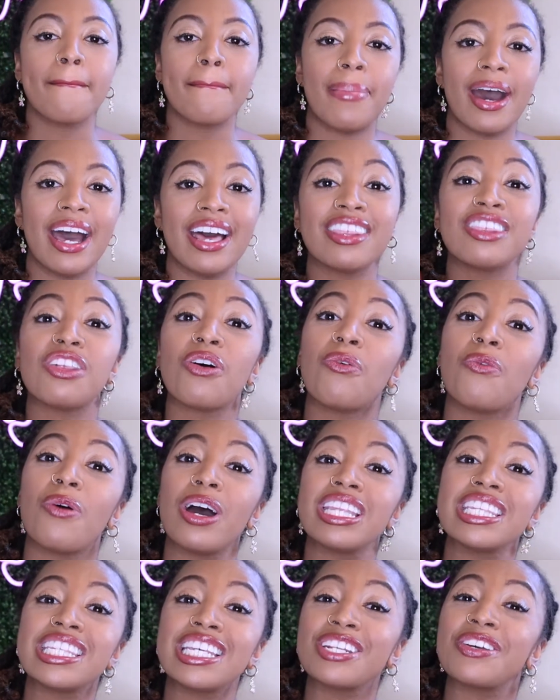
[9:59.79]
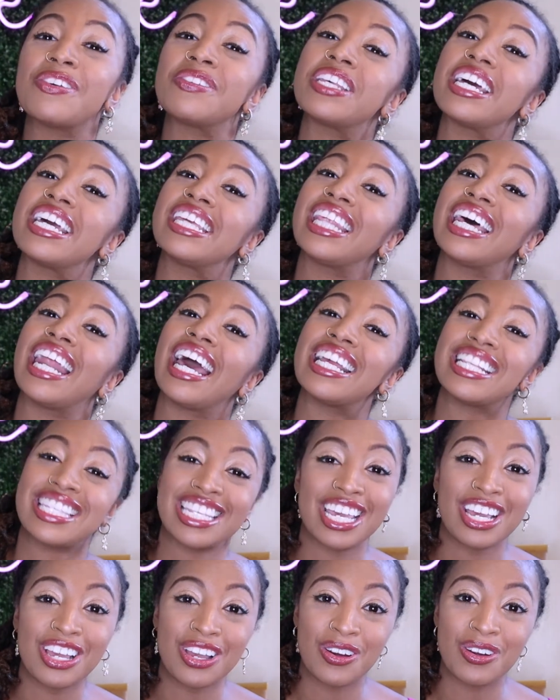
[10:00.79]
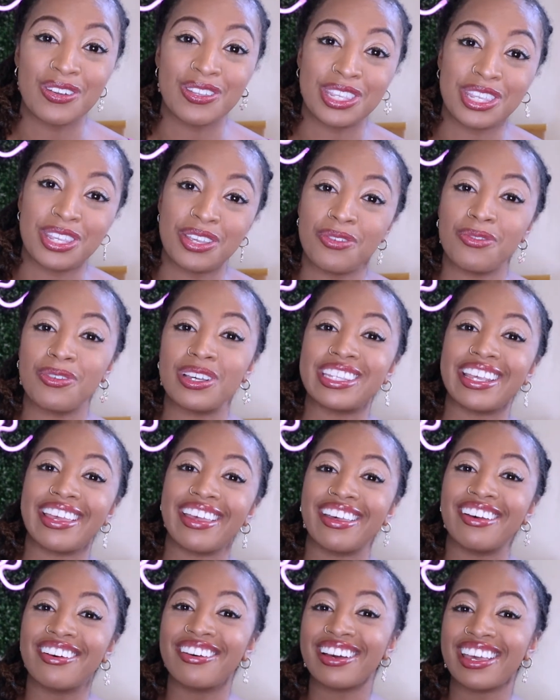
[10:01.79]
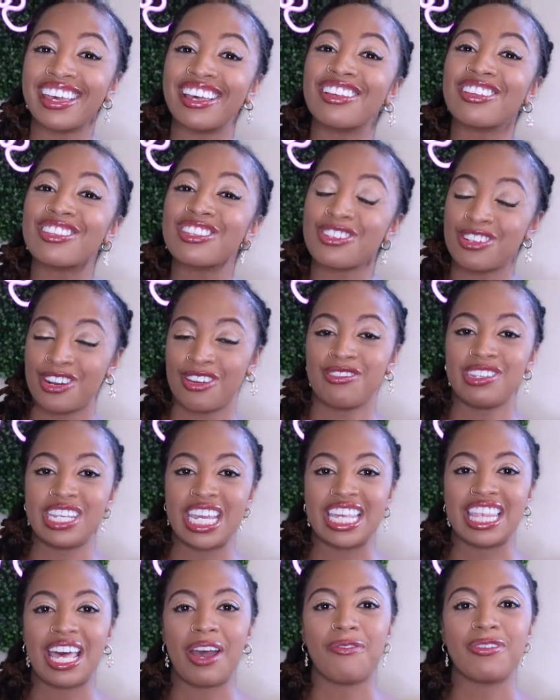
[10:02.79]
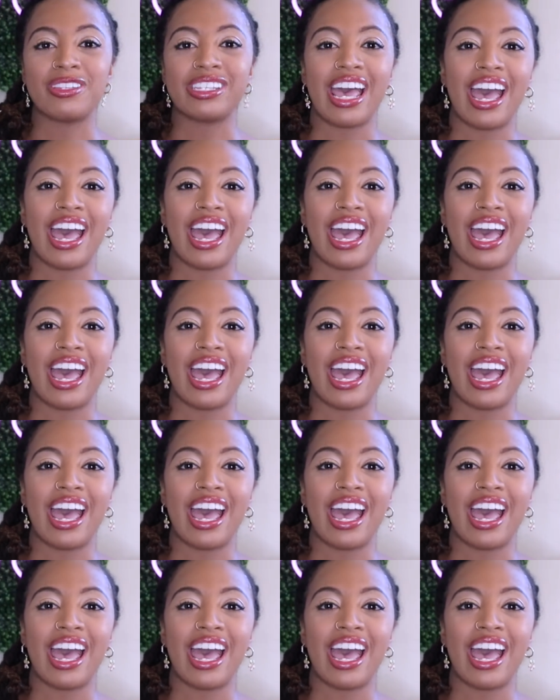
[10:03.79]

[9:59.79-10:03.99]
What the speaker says: But the one cenote that I did go to was Il Kill Cenote that was